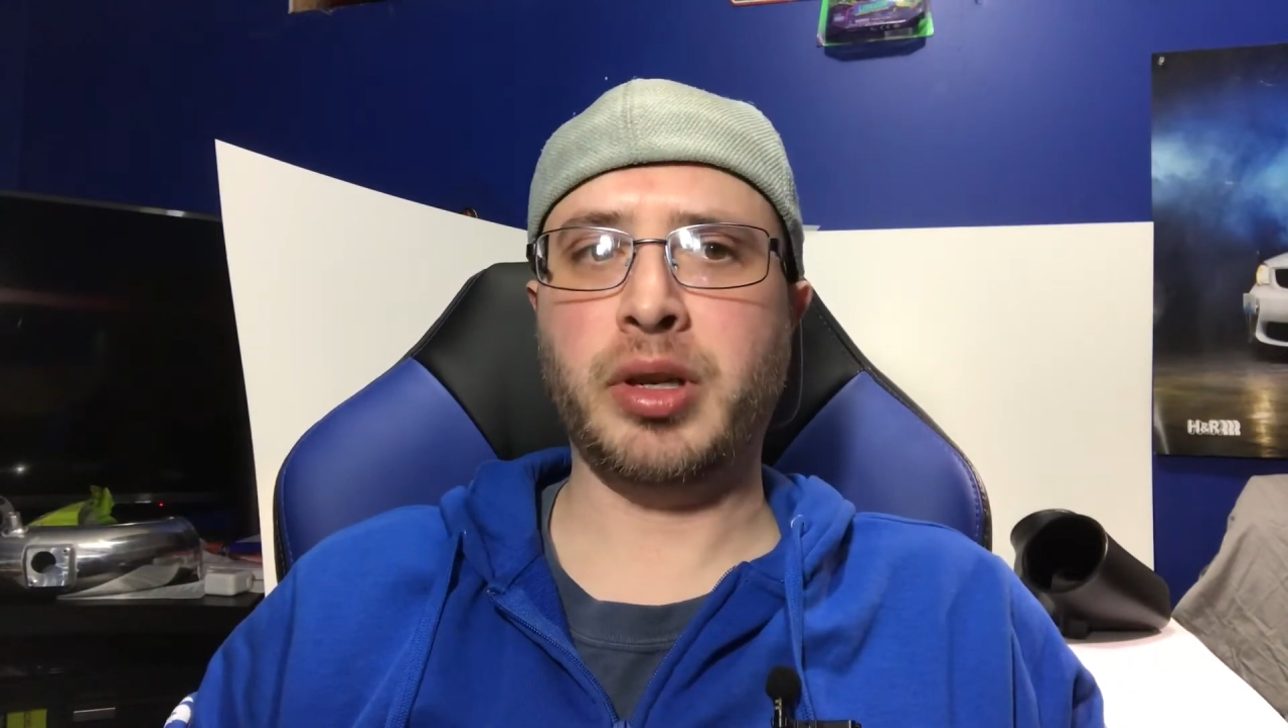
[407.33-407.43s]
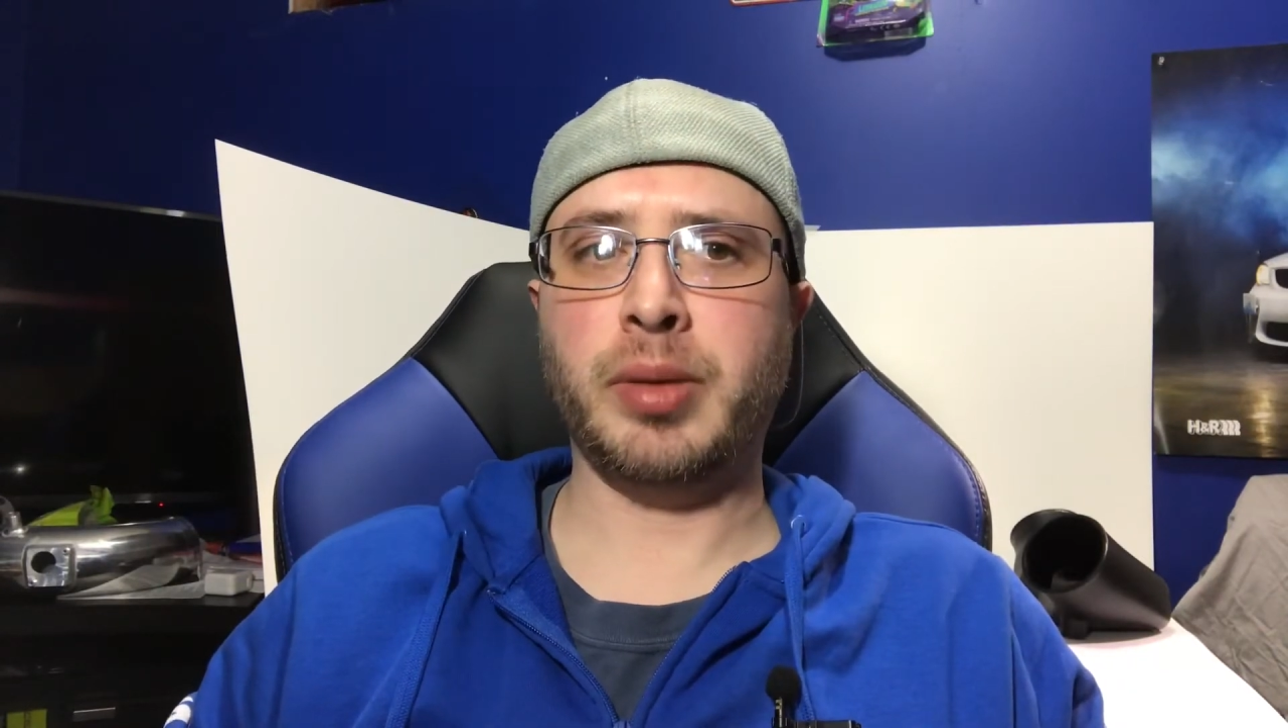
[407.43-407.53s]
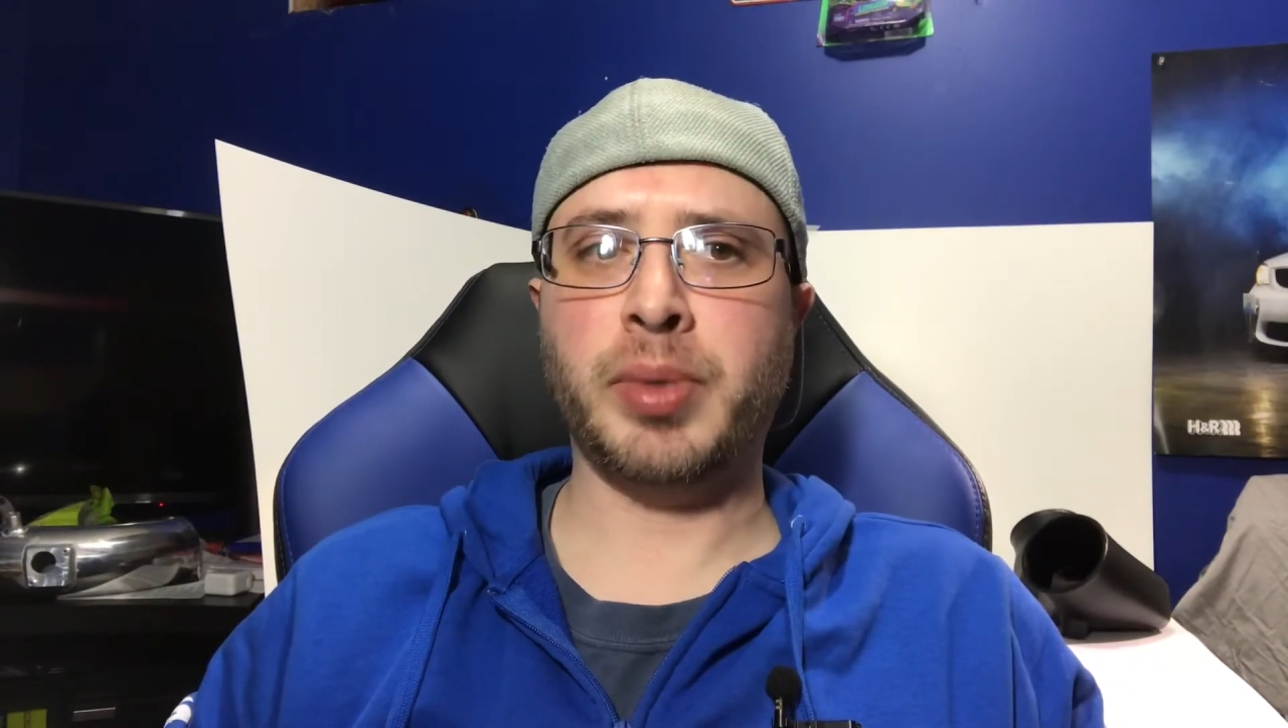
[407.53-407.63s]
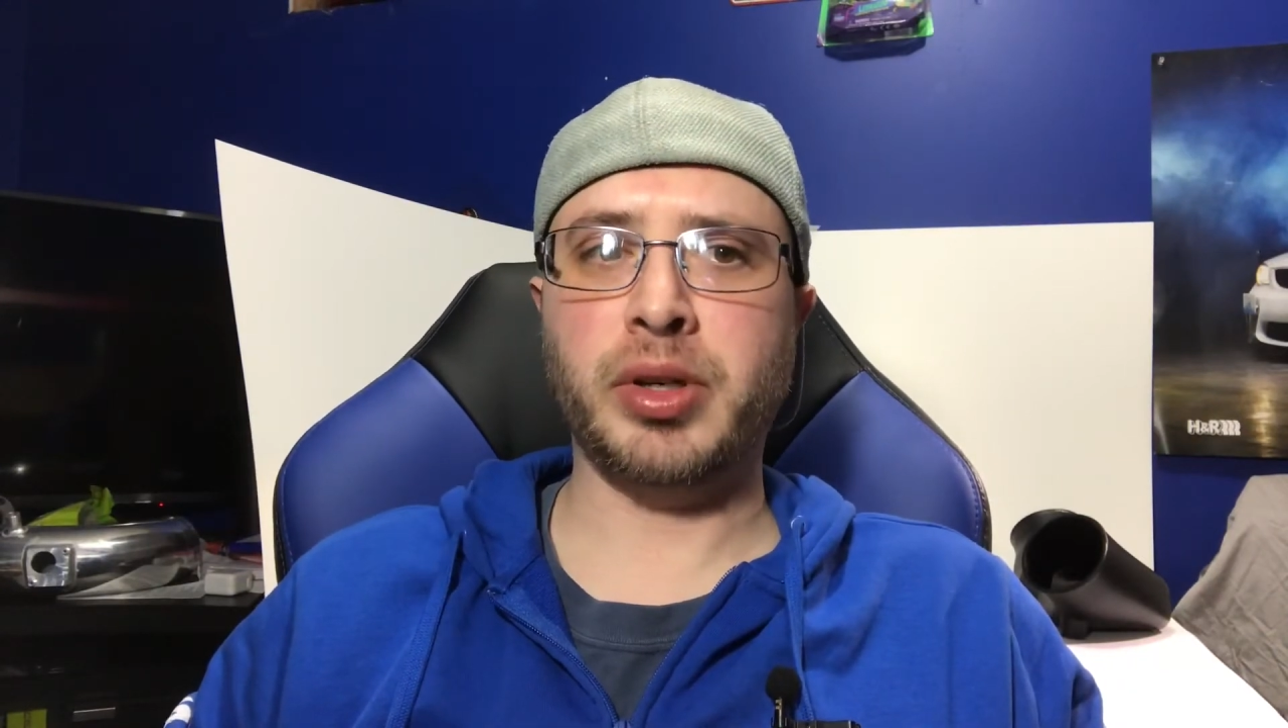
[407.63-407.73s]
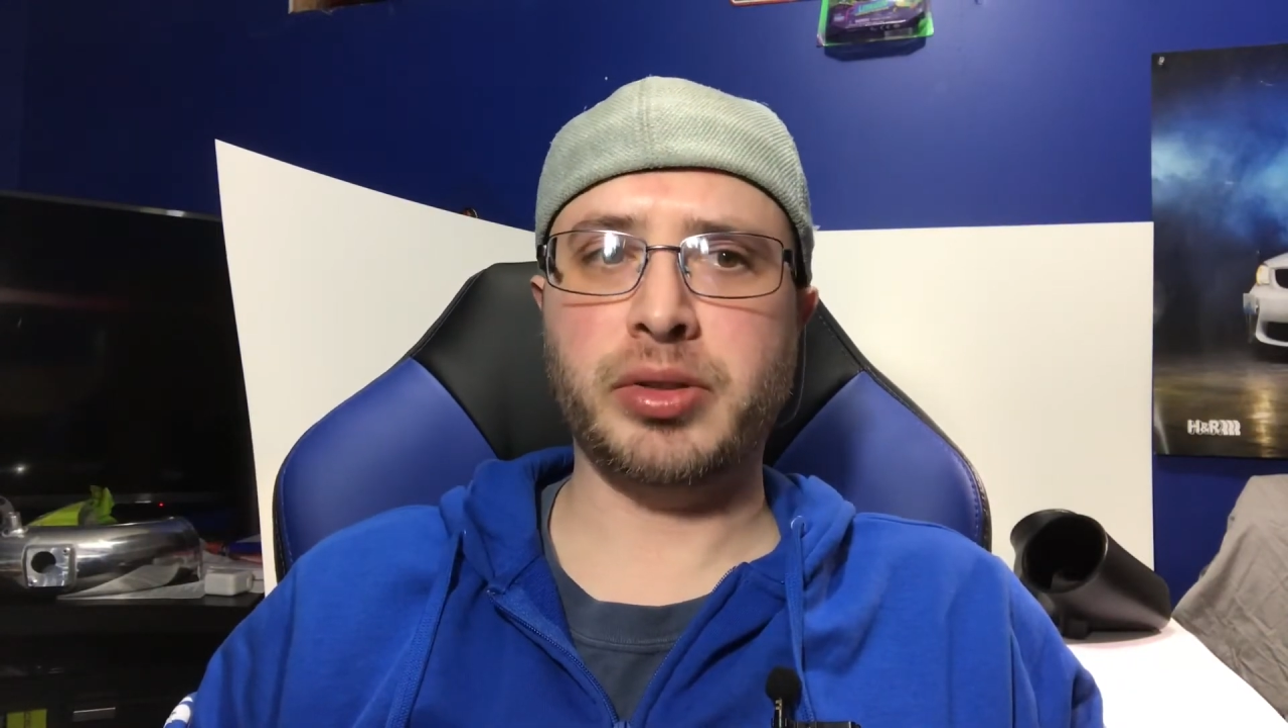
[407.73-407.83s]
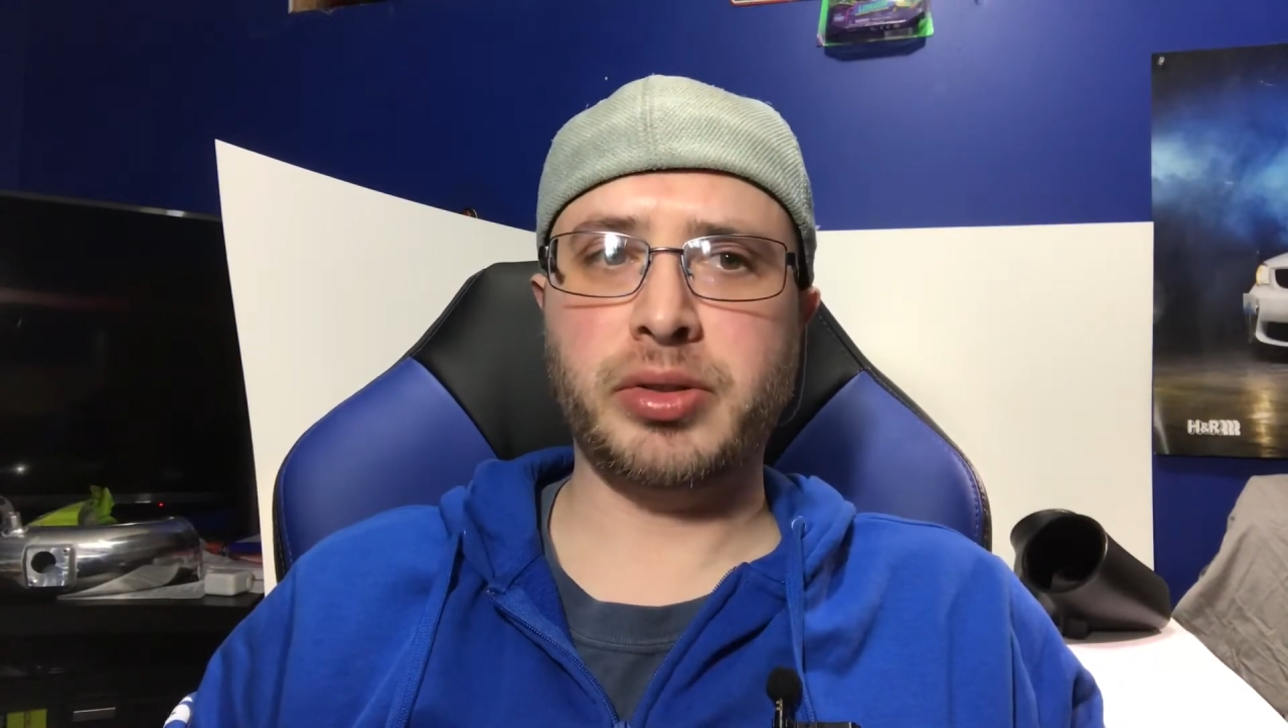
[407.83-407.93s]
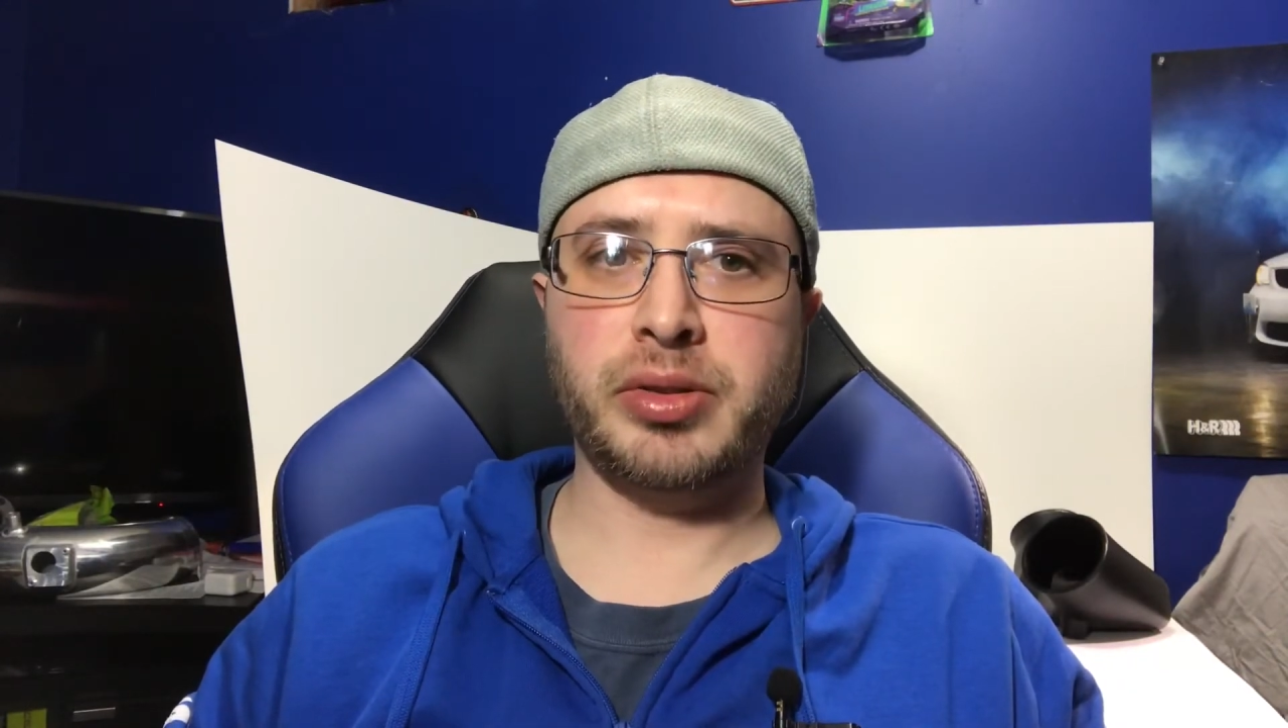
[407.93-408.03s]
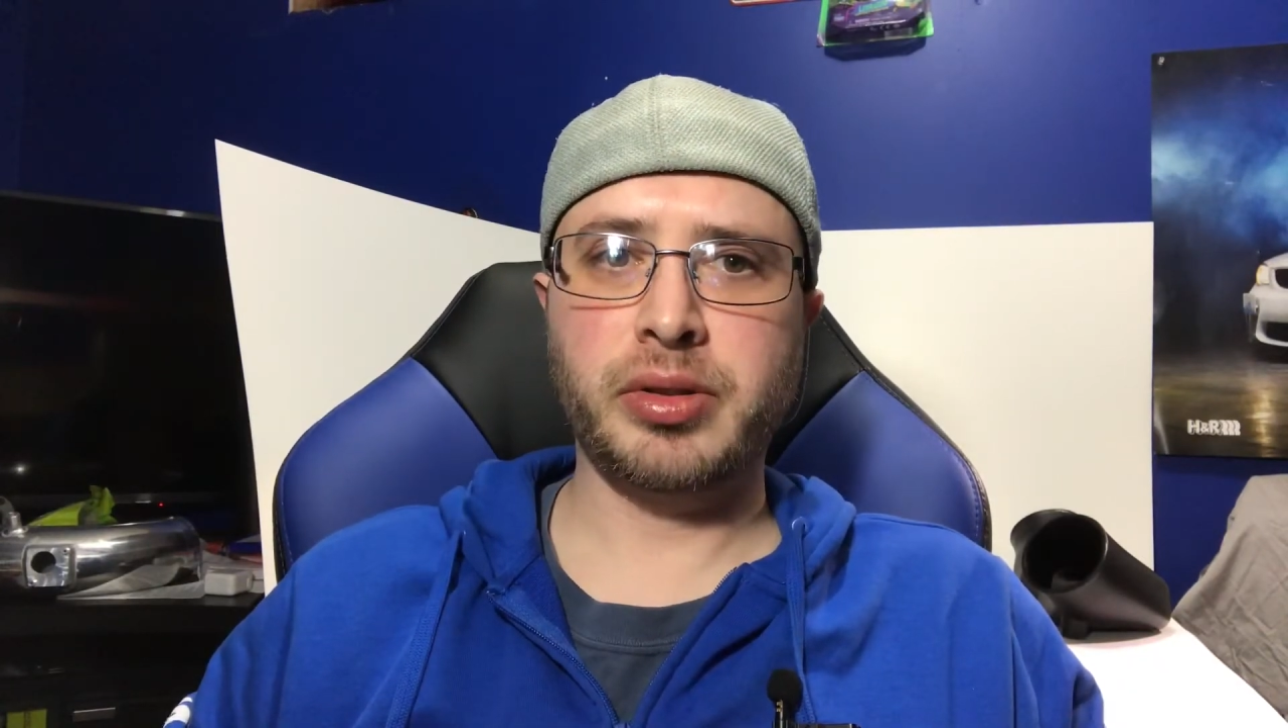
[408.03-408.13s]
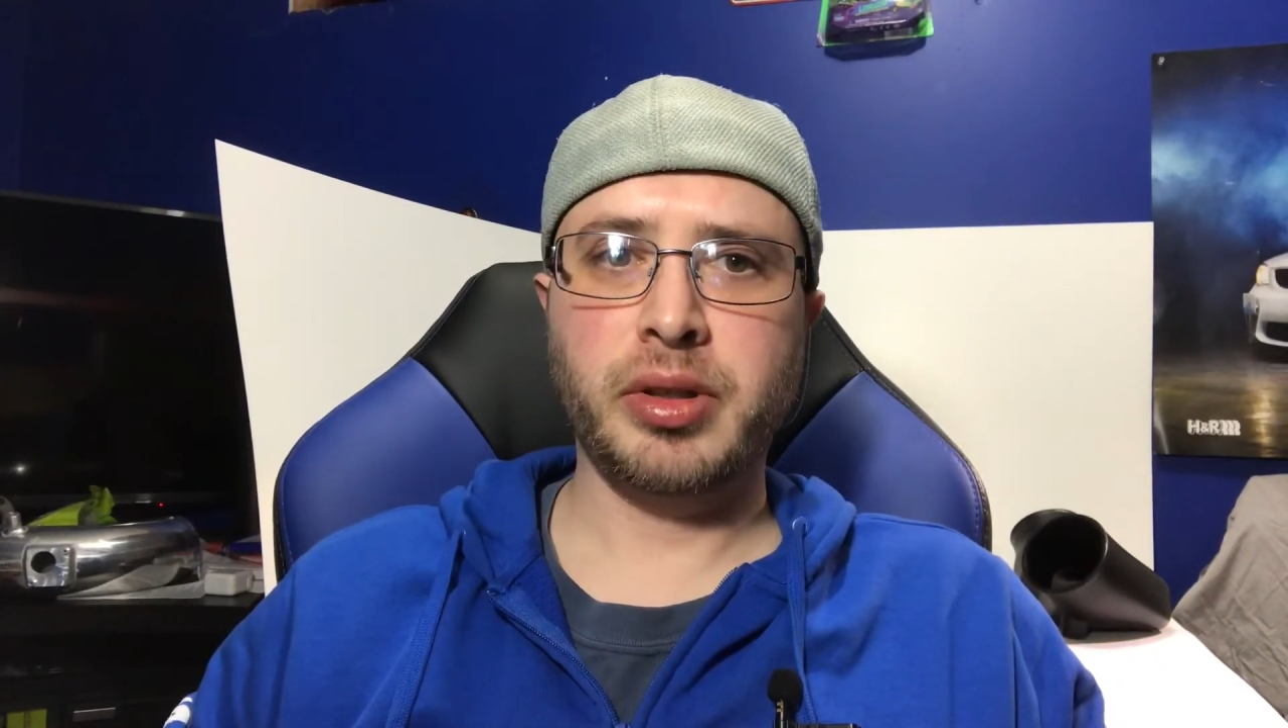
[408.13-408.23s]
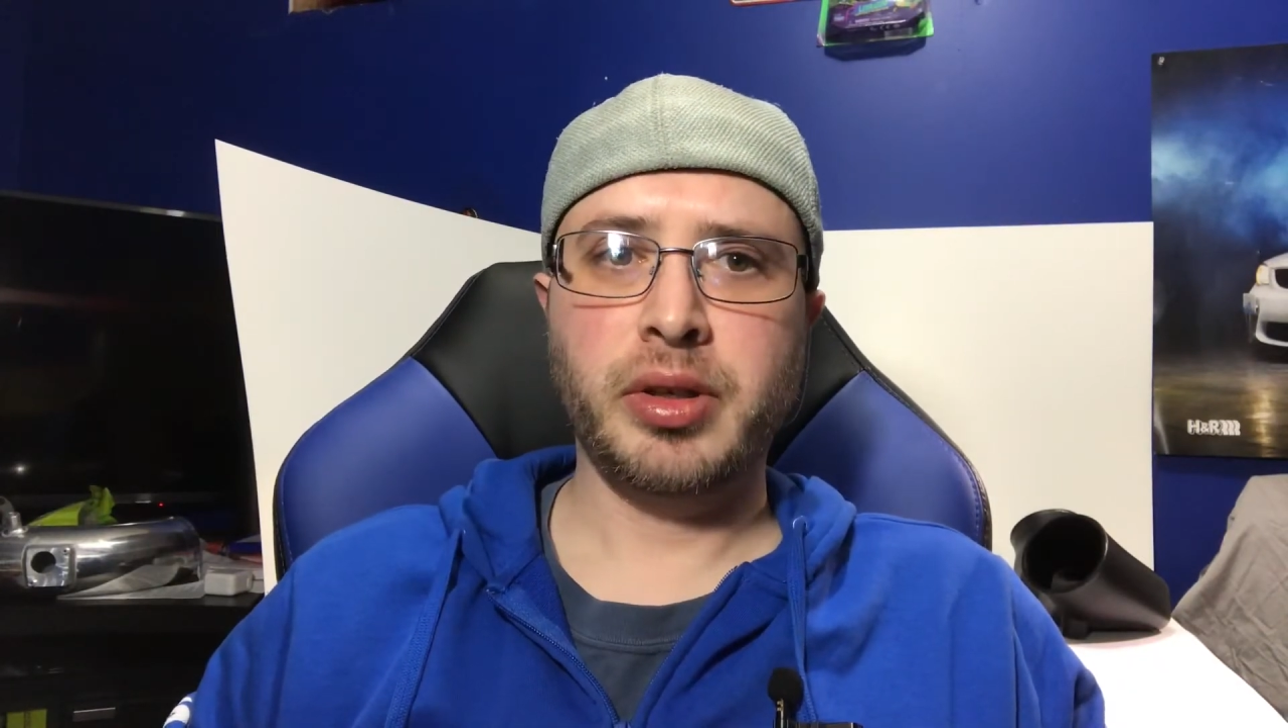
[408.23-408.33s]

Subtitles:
parts